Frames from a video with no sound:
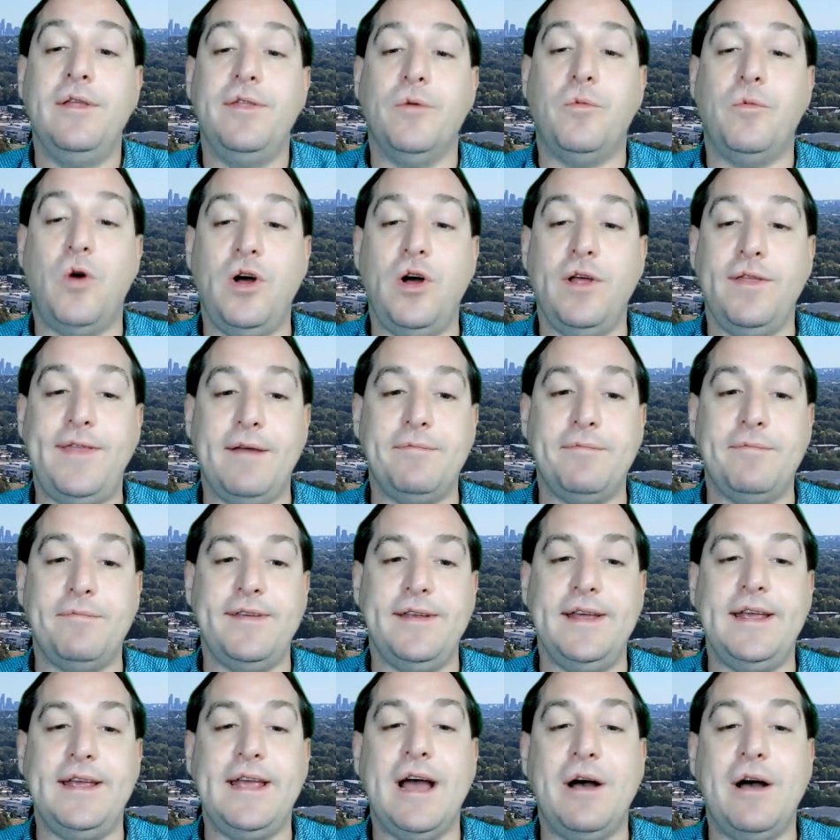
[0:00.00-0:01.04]
The Waltham
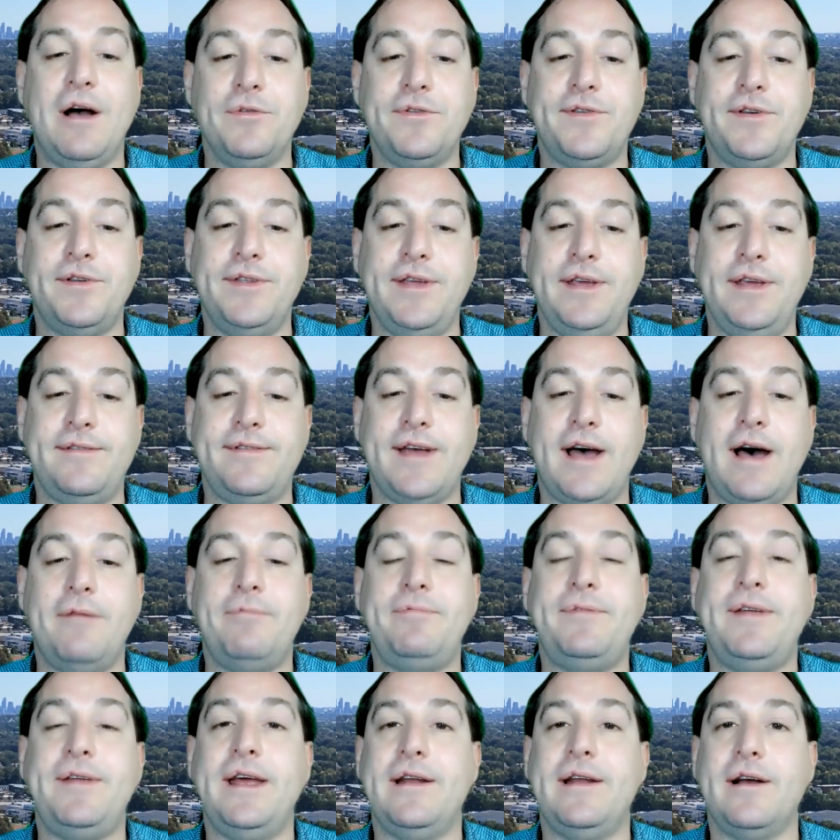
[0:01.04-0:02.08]
City Council needs to
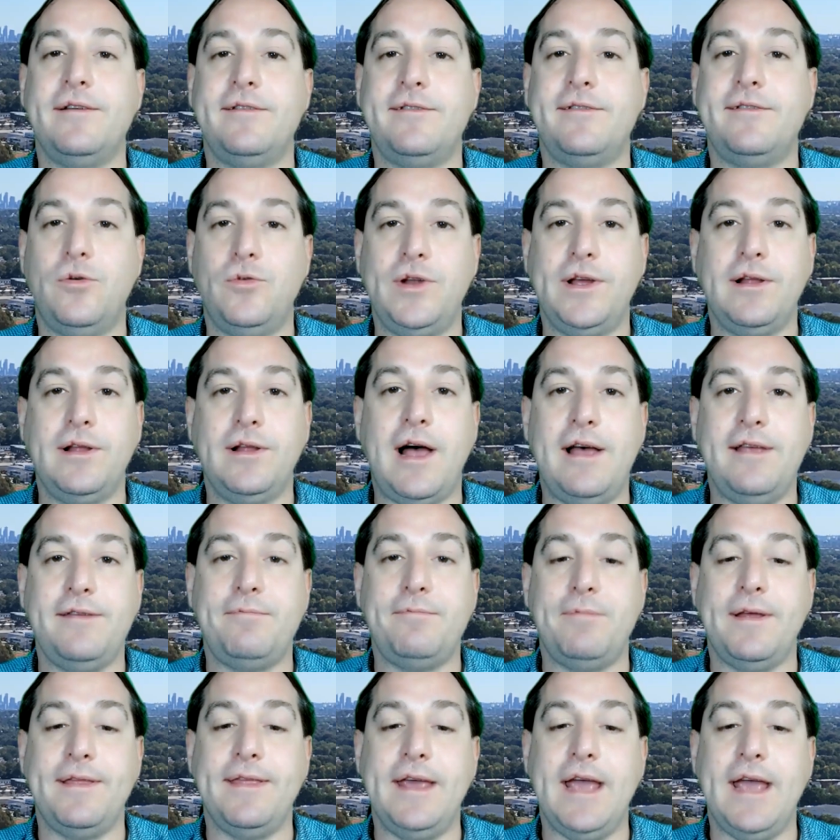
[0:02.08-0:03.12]
update our zoning
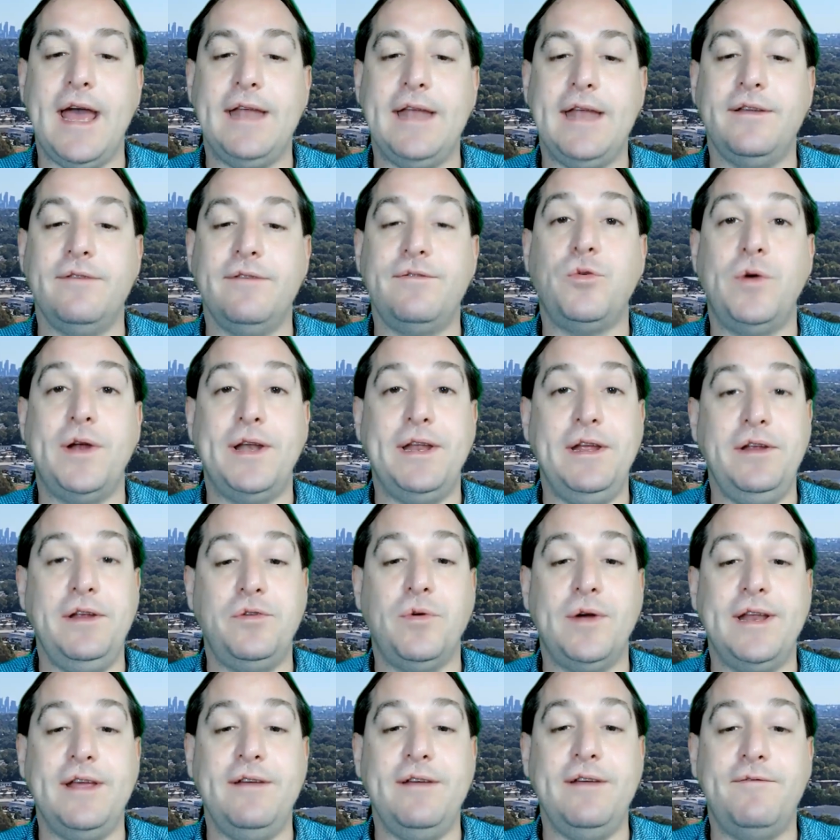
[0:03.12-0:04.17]
laws by the end of
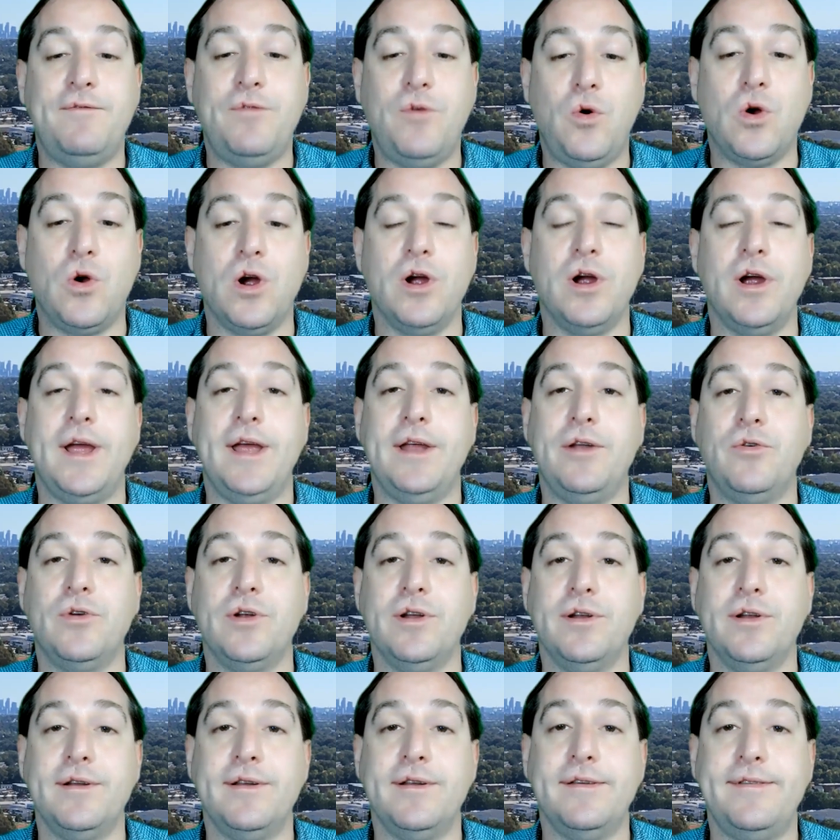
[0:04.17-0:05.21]
2024 in
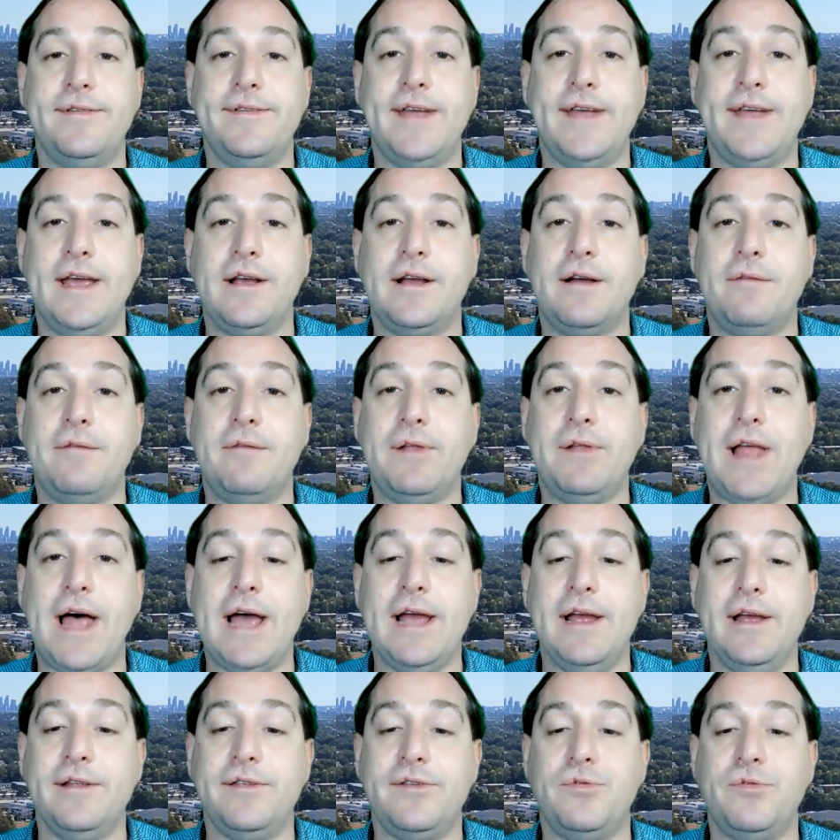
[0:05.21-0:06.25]
order to stay in
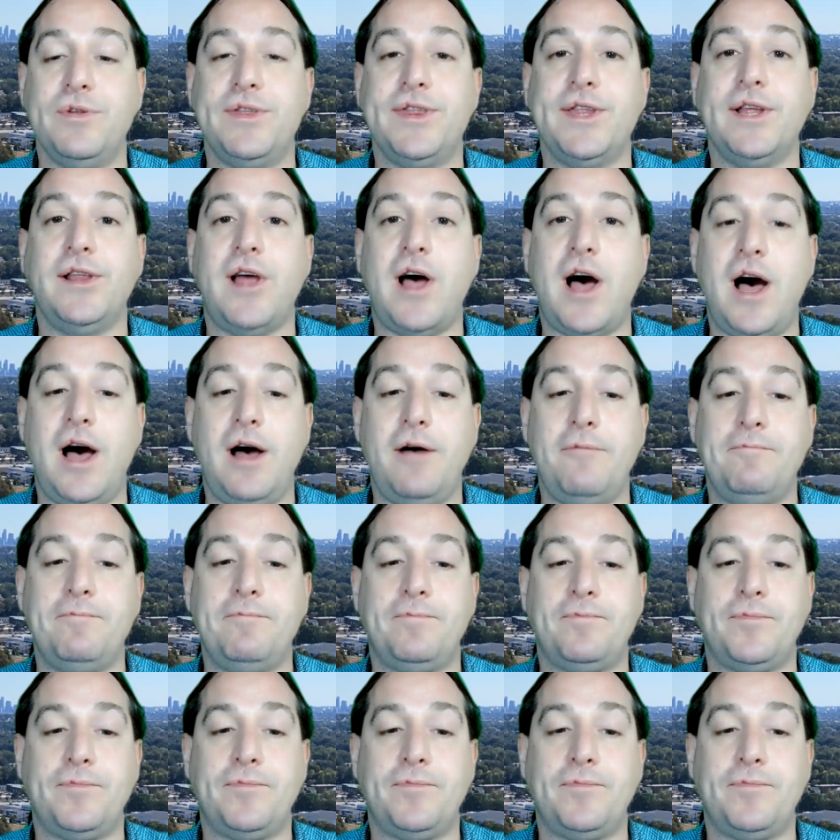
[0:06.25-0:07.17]
compliance with the law.